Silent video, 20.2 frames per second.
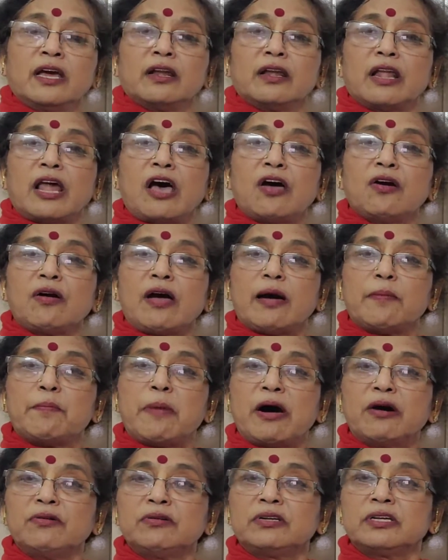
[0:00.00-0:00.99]
Now
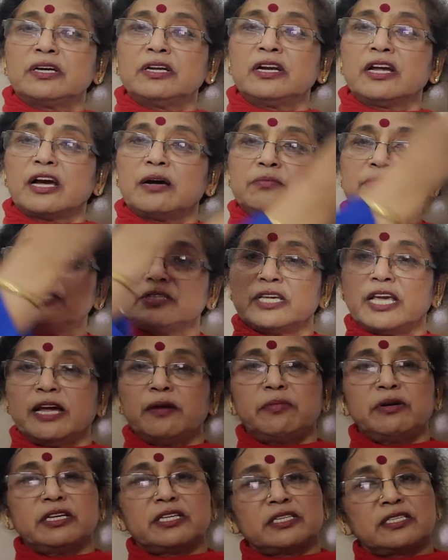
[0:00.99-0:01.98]
about turn comes
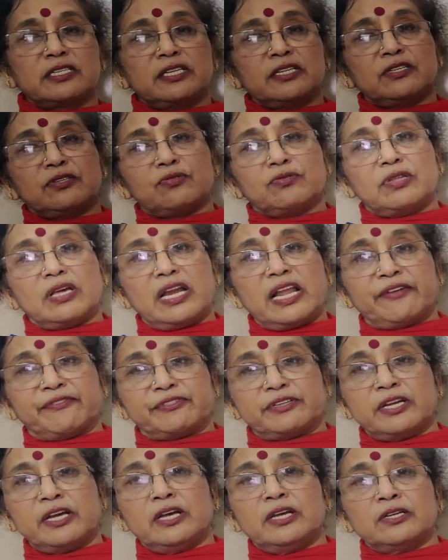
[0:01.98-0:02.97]
same distance to the
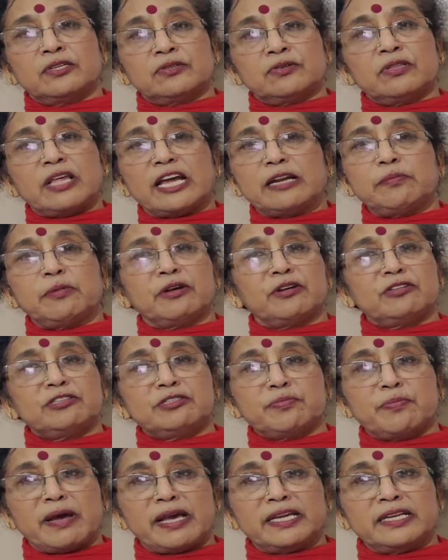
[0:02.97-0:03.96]
left. So that
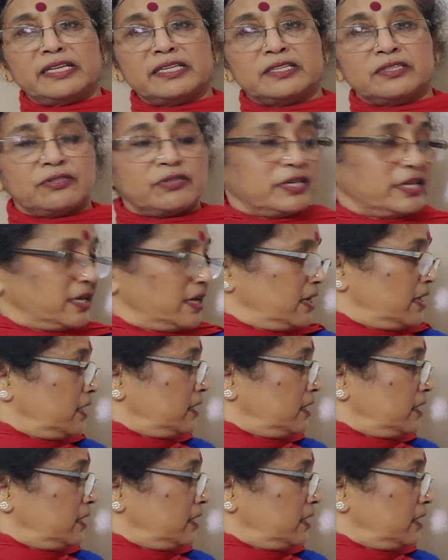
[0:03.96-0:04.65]
becomes minus 3.